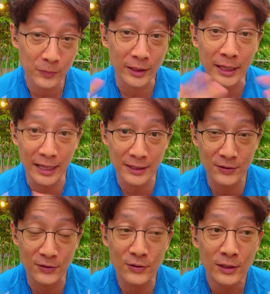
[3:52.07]
in
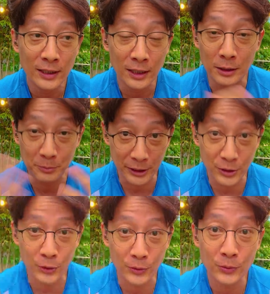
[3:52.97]
essence,
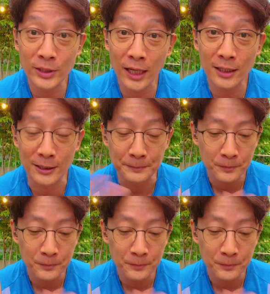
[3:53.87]
make you younger.